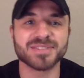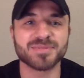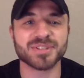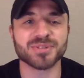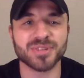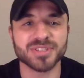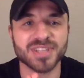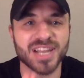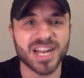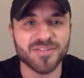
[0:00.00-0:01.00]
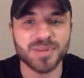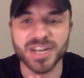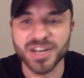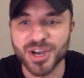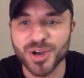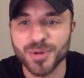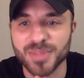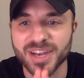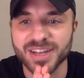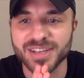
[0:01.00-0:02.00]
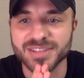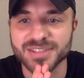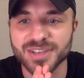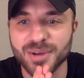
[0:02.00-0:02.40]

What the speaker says: Spencer wants to let everybody know that it is